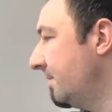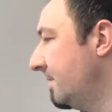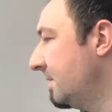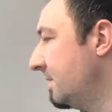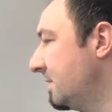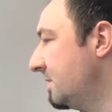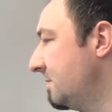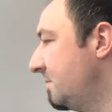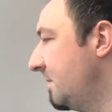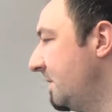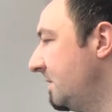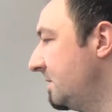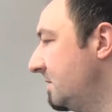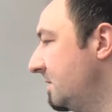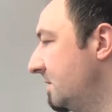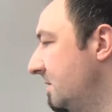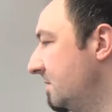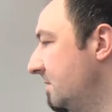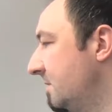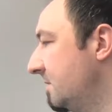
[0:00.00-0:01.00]

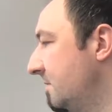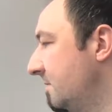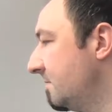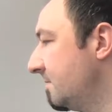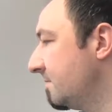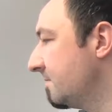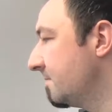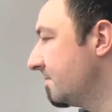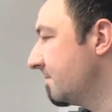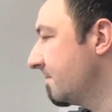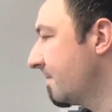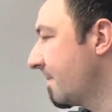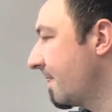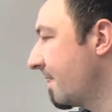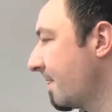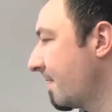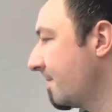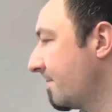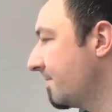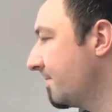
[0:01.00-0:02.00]
Spaces.
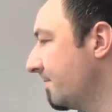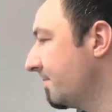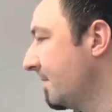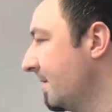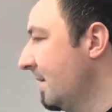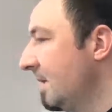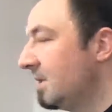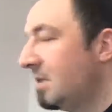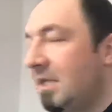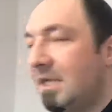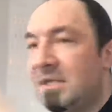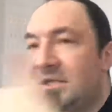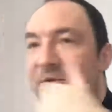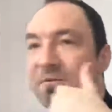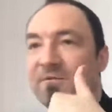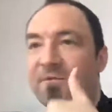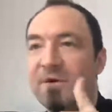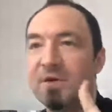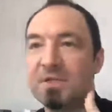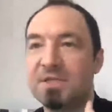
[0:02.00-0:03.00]
So that's the
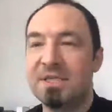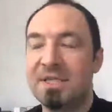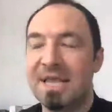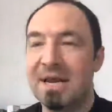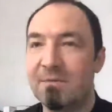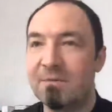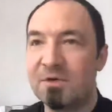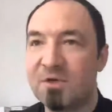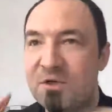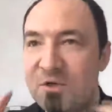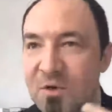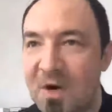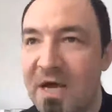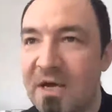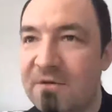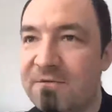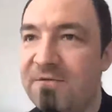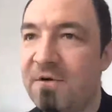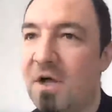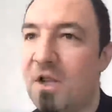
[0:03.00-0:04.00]
first thing that I would try
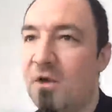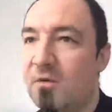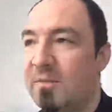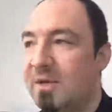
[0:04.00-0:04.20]
to follow,